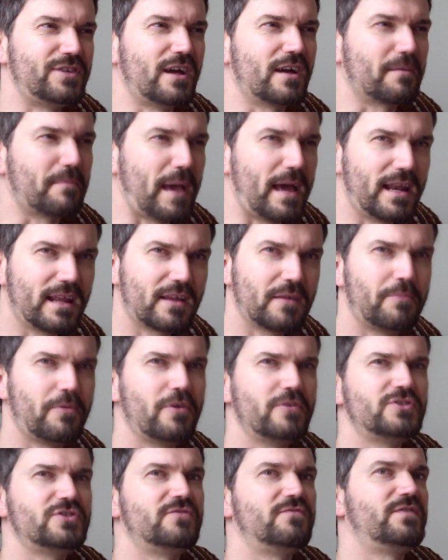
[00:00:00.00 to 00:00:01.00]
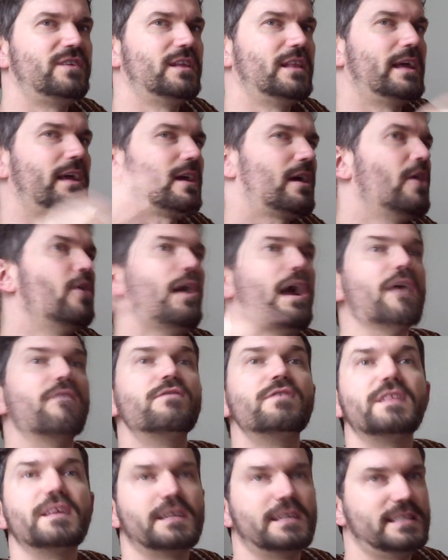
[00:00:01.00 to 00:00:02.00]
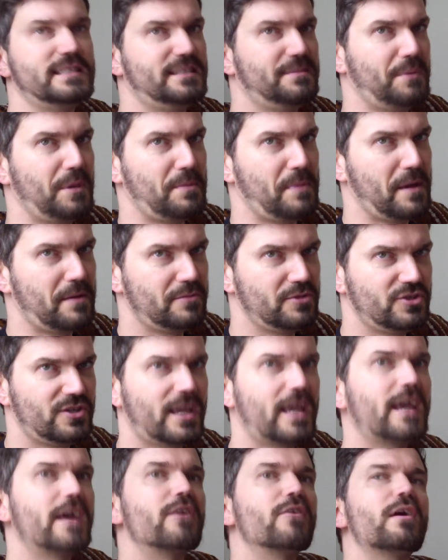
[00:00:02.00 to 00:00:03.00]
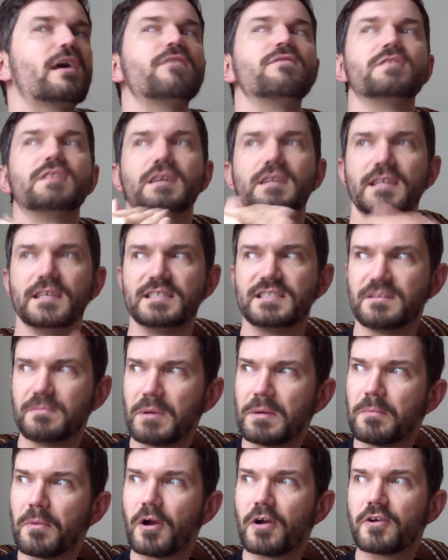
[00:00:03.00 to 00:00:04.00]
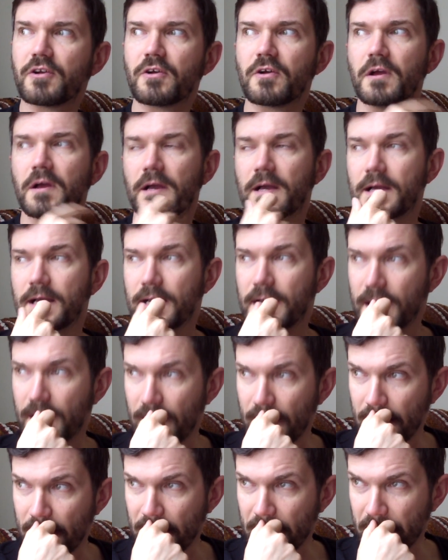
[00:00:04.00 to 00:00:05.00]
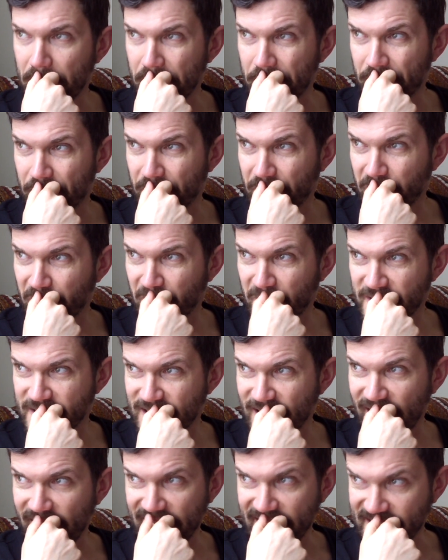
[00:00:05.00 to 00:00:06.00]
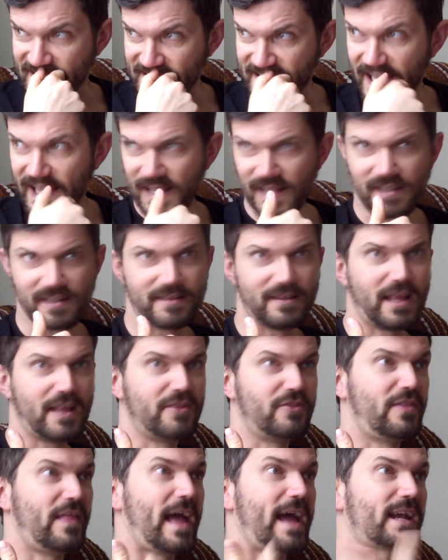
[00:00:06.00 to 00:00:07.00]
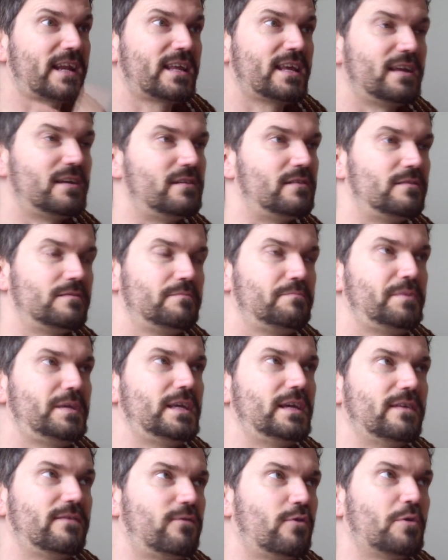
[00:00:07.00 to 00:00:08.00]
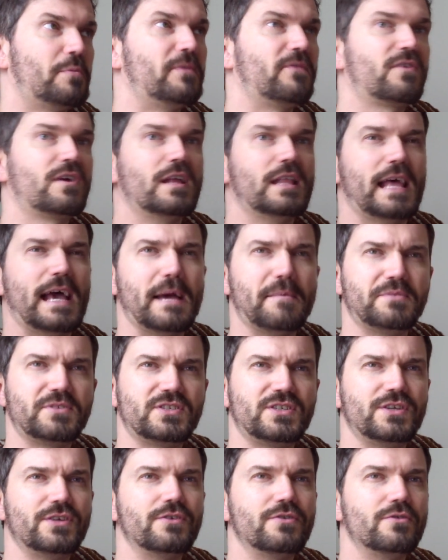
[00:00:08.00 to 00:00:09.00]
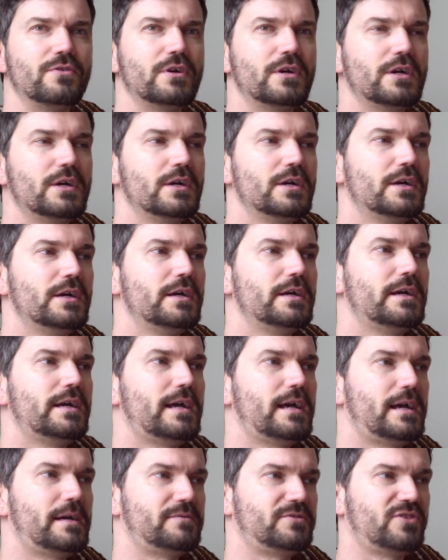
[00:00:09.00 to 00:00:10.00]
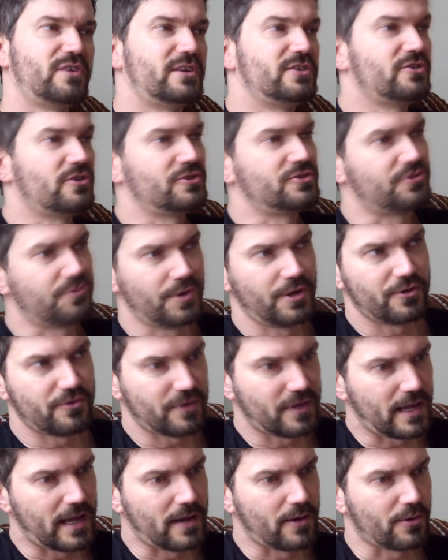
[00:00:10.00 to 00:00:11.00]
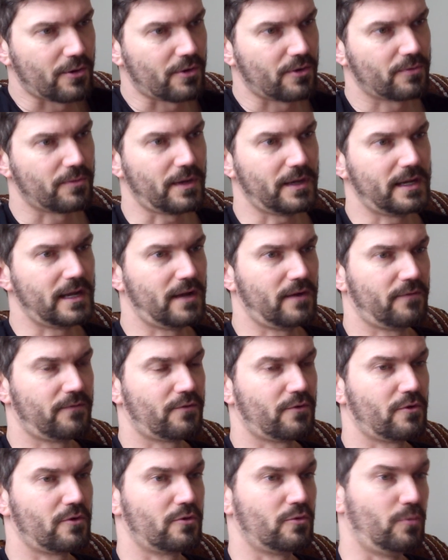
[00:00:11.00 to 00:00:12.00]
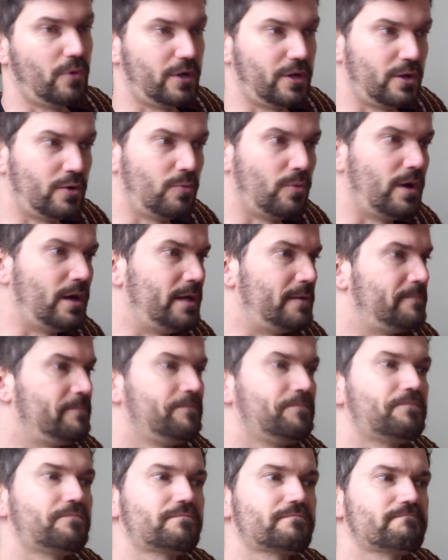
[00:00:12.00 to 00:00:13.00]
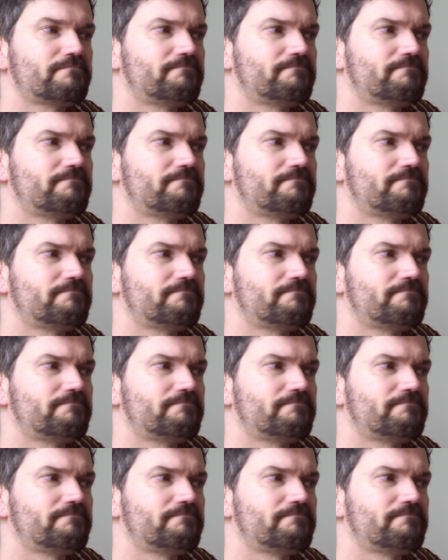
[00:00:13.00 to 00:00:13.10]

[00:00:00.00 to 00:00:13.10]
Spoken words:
a dogmatic approach and feel like, oh, everything needs to be pay what you can, or everything needs to be barter, or sliding scale. And that can be a form of collapse too. So I charge $300 an hour right now for the one-on-one.